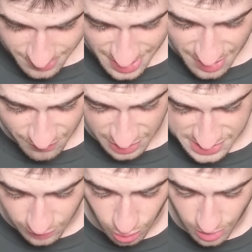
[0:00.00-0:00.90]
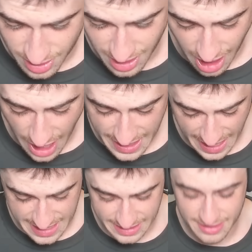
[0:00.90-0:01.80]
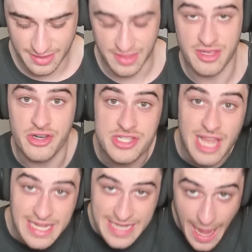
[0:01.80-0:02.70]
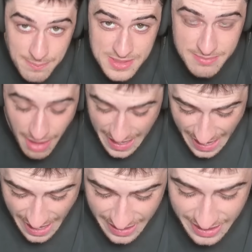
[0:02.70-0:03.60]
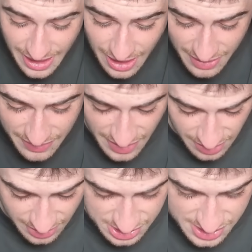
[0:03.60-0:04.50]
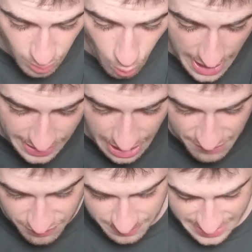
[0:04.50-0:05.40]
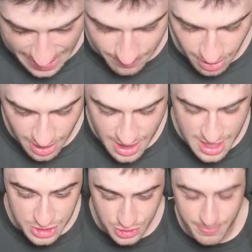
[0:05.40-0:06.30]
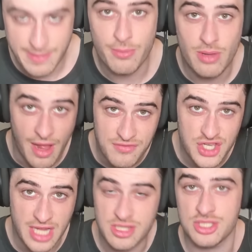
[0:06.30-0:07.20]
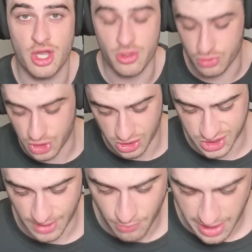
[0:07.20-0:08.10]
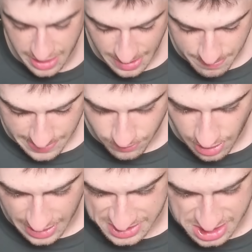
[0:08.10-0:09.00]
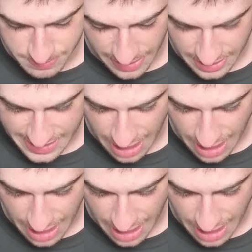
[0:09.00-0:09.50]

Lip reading: first of all, I hate that there is gaps in my hair here, because of the white light from the camera. So I've checked the Circle Jerk subreddit, and people are spelling out